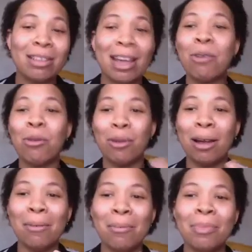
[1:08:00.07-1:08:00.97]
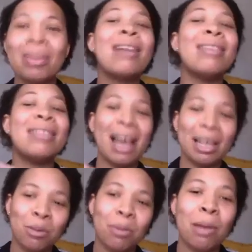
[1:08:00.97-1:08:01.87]
I grew up,
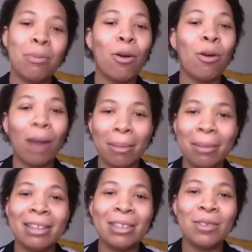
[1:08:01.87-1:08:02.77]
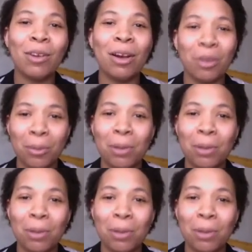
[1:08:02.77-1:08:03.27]
that's what my program is for other